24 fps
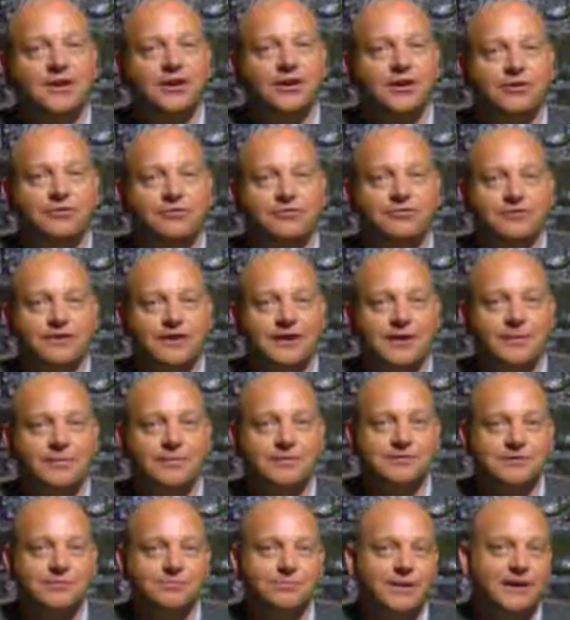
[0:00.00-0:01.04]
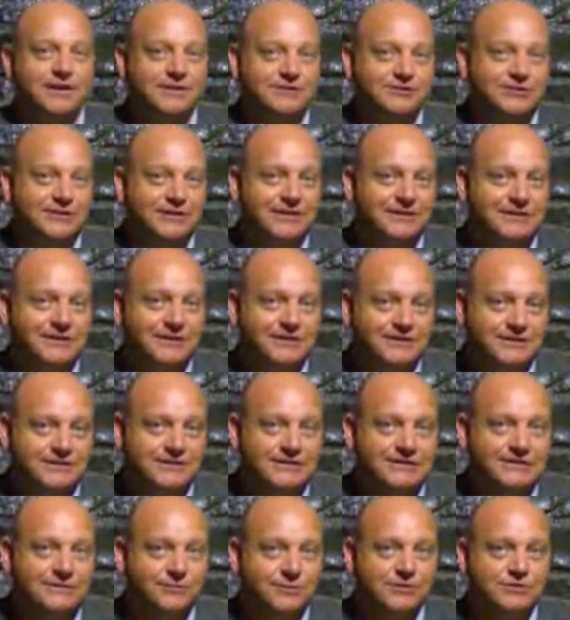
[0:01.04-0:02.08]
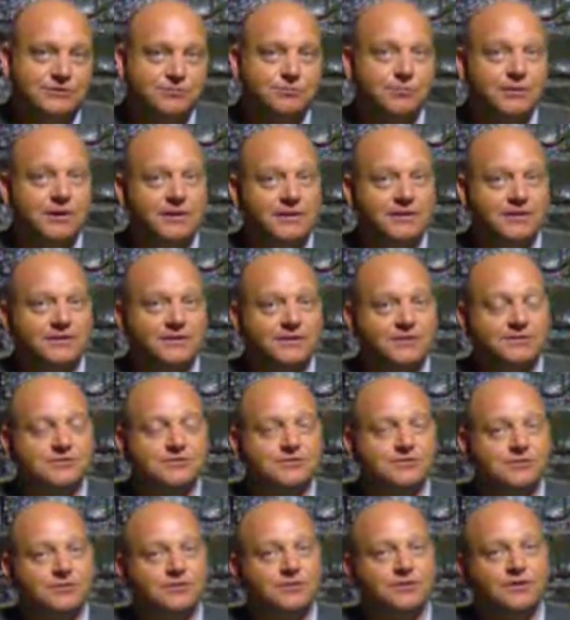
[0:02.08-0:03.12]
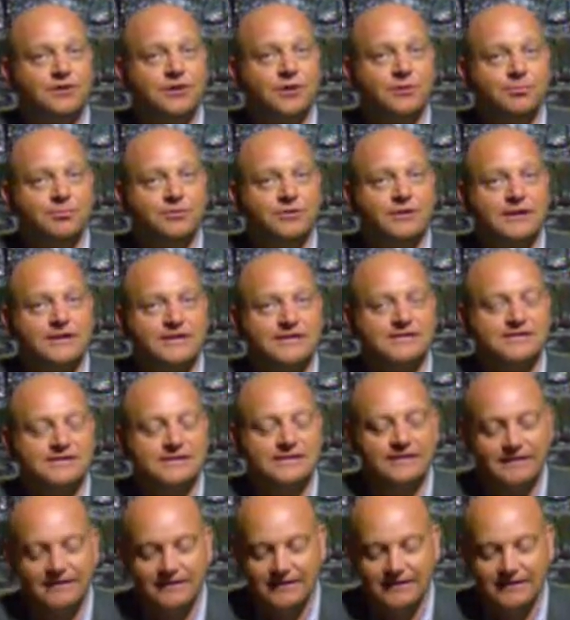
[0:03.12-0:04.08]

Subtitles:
of its compatriot in London, which Merlin also operates.